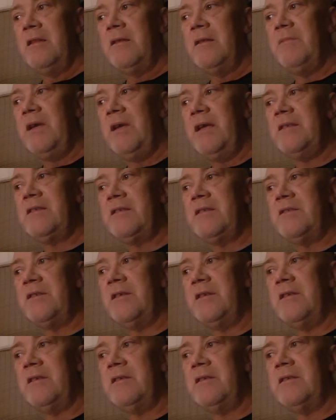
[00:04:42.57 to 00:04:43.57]
The
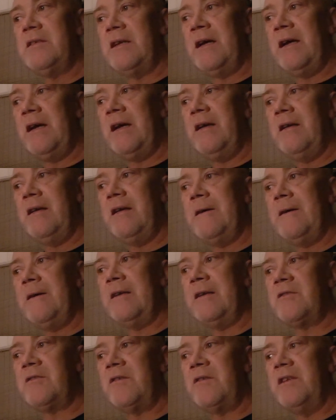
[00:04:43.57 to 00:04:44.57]
messages,
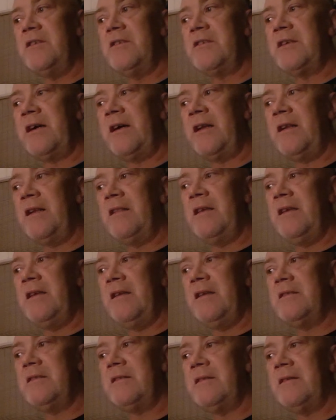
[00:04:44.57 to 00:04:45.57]
I screenshotted
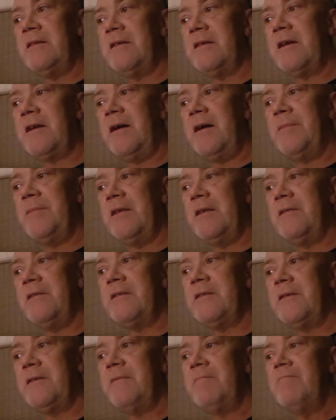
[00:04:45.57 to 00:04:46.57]
these
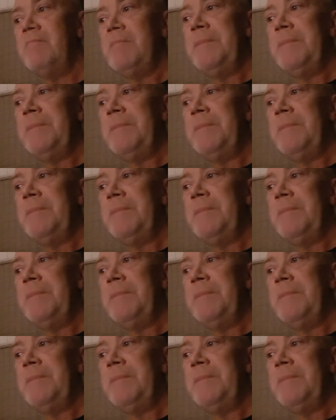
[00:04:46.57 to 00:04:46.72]
comments